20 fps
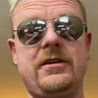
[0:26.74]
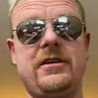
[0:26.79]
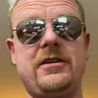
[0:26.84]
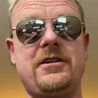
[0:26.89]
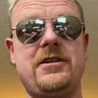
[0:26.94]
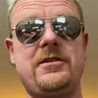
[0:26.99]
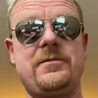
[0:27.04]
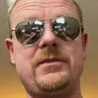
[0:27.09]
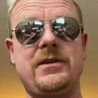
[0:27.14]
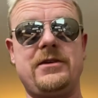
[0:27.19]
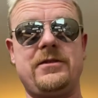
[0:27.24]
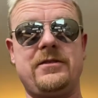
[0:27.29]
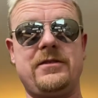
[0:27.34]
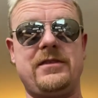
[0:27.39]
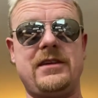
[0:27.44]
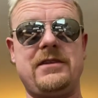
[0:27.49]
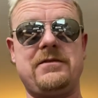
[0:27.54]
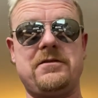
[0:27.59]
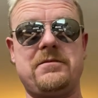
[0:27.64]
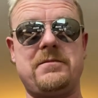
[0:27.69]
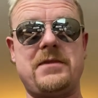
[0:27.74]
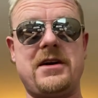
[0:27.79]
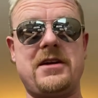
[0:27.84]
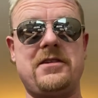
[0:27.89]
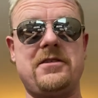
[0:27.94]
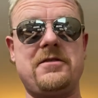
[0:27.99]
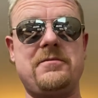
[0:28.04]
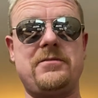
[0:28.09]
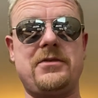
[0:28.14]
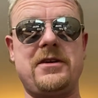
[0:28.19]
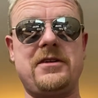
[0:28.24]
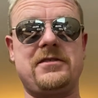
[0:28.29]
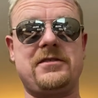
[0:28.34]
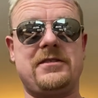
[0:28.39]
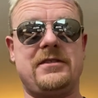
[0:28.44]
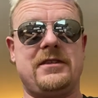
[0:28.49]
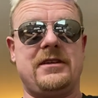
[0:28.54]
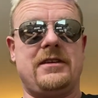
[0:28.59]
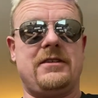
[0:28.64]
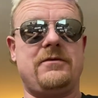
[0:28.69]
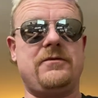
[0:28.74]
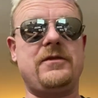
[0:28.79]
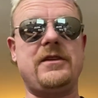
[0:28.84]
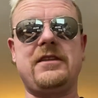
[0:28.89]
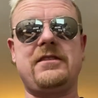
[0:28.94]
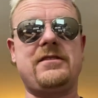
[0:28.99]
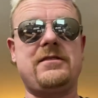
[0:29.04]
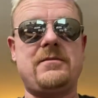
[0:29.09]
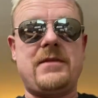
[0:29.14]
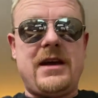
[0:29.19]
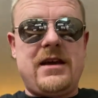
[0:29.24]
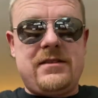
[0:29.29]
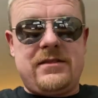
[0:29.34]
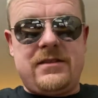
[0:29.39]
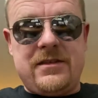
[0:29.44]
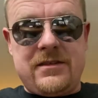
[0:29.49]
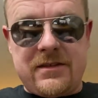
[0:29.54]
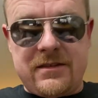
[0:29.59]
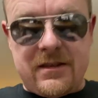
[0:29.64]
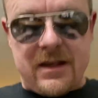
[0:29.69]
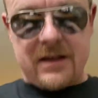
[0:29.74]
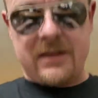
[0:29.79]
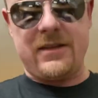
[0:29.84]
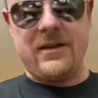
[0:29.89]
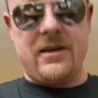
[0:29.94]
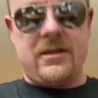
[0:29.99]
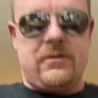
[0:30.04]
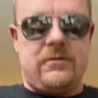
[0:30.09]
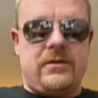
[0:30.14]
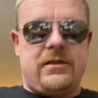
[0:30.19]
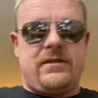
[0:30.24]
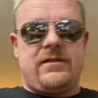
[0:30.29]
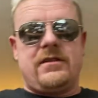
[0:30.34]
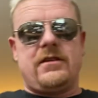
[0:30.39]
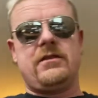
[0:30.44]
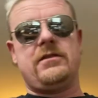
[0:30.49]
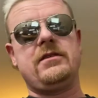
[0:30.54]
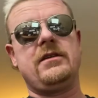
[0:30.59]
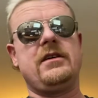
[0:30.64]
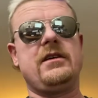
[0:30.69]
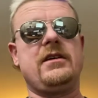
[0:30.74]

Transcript: good, but it was even better in person, and it fits amazing, just like the other one. So,